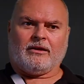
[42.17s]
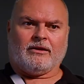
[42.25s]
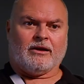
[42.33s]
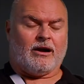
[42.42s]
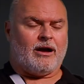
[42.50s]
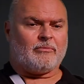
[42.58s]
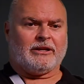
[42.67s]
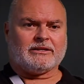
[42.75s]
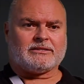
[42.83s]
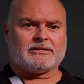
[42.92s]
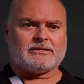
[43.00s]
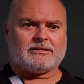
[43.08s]
Yeah, I mean
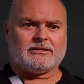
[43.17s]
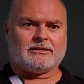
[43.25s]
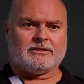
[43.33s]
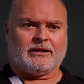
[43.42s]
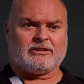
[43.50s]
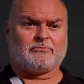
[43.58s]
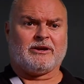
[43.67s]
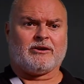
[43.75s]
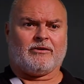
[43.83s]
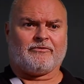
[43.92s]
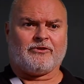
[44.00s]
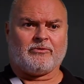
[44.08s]
it's been
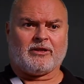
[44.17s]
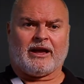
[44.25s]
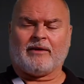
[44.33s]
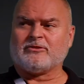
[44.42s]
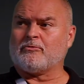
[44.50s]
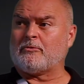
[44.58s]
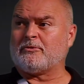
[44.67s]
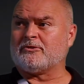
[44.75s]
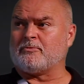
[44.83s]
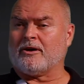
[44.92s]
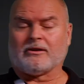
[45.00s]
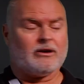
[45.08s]
confirmed the games that were
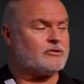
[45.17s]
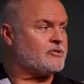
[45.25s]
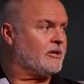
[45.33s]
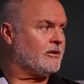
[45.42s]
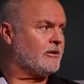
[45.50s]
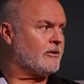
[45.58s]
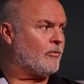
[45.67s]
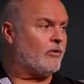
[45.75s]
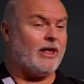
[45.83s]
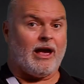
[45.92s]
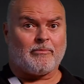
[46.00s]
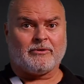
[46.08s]
postponed last year
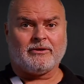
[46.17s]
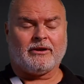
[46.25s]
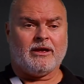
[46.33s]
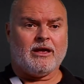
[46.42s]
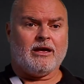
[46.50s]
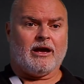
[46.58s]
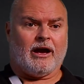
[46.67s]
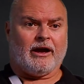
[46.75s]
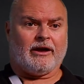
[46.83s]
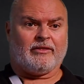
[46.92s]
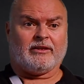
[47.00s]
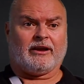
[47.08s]
will happen
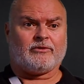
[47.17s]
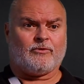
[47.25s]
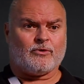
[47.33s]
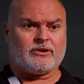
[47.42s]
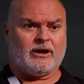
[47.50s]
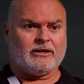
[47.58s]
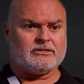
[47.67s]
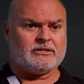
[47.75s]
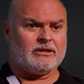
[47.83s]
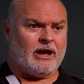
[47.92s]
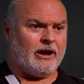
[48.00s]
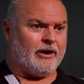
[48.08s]
in the next
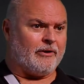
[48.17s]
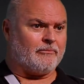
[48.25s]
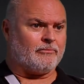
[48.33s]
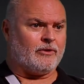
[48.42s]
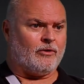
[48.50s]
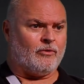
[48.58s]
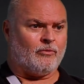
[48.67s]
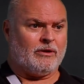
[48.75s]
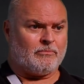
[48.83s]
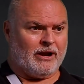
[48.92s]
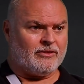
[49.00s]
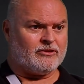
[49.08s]
fortnight. We
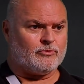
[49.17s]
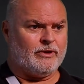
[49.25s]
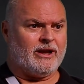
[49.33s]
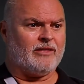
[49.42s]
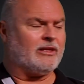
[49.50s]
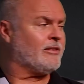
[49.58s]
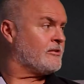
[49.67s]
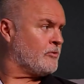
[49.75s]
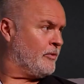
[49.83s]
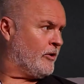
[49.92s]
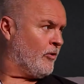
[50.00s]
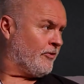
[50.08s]
play this weekend, then it's a
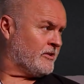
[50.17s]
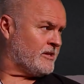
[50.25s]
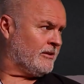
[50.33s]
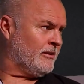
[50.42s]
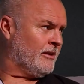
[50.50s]
week off as well.